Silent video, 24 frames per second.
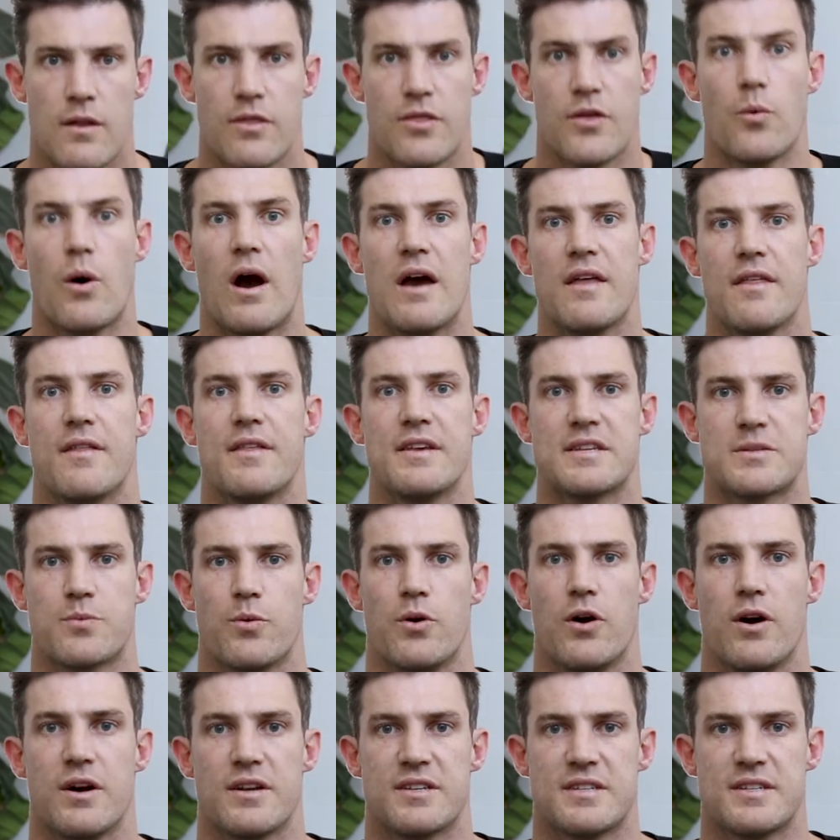The way that this
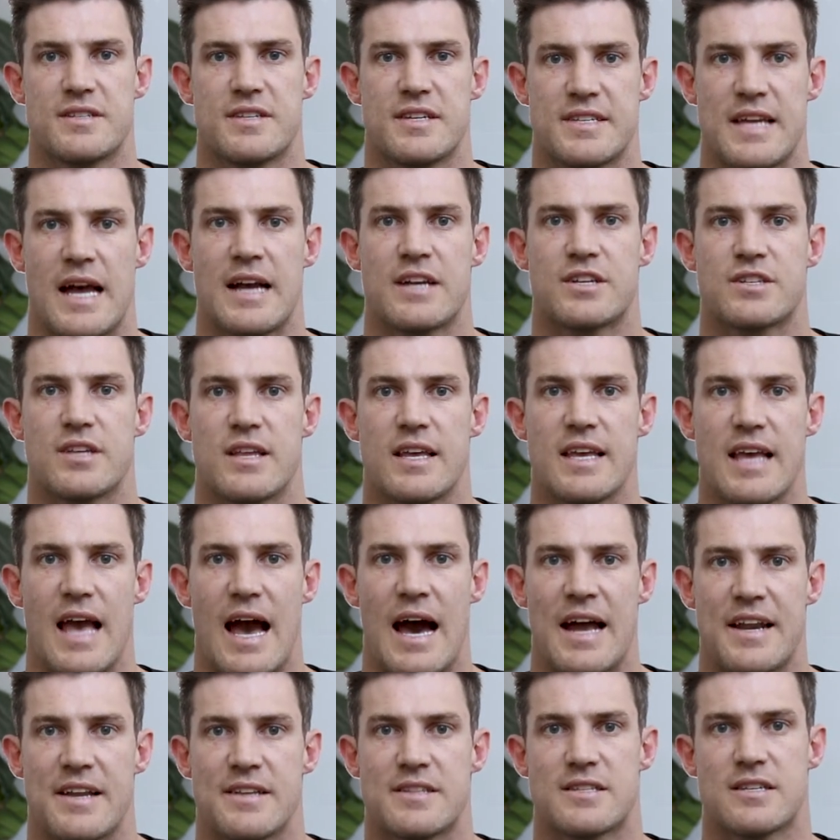works is it's actually
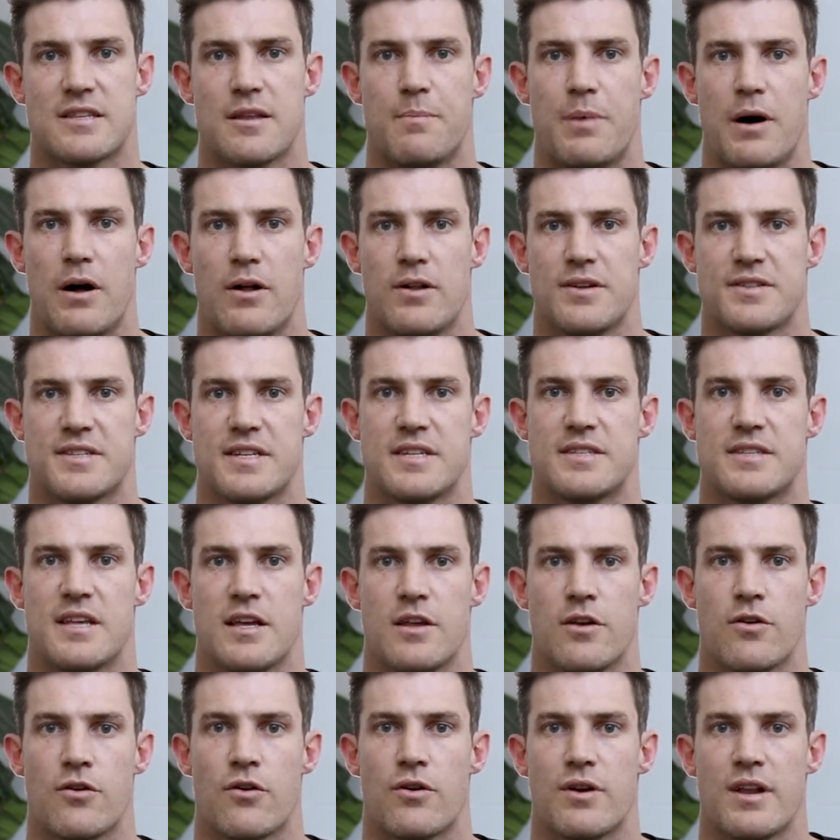added to the policies
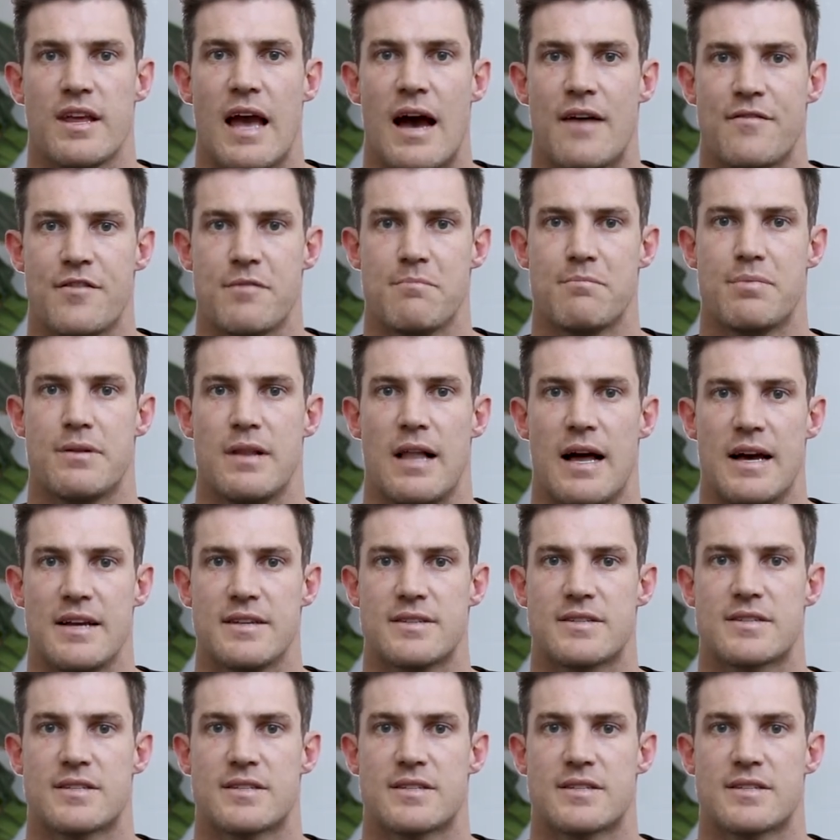that you already have in place.